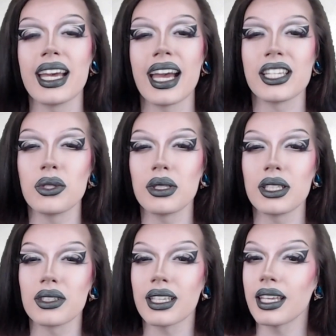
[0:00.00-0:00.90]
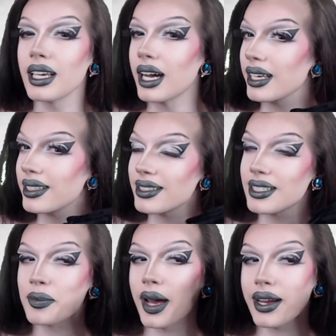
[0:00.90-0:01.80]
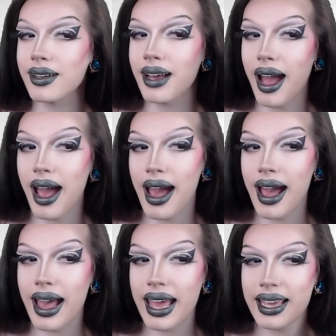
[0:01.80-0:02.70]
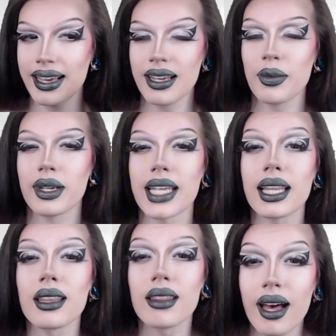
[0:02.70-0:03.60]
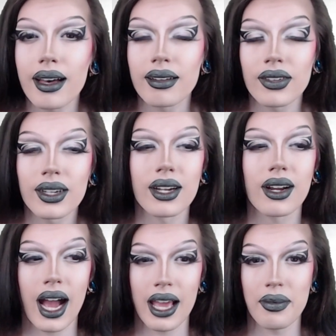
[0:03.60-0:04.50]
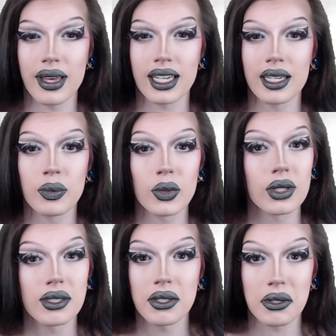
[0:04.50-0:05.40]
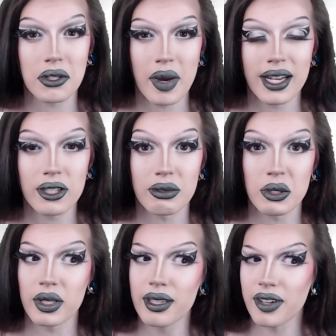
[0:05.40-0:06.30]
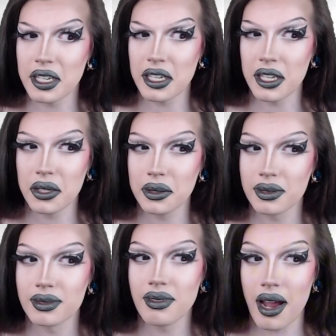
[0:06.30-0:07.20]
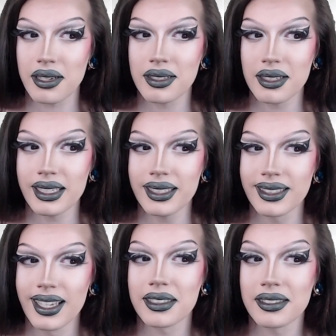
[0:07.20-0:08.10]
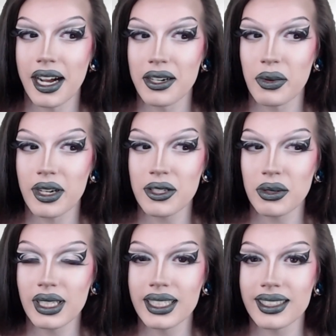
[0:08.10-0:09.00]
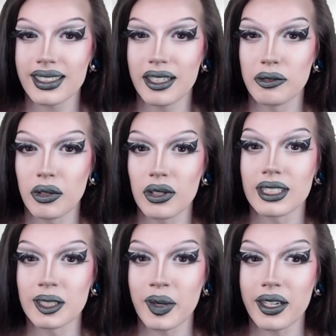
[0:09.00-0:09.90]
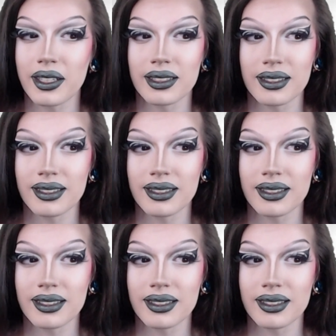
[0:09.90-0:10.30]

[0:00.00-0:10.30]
and do a little Kiana inspired eye, because I love her eye makeup so much. It was really fun to do. Honestly, kind of want to do a full inspired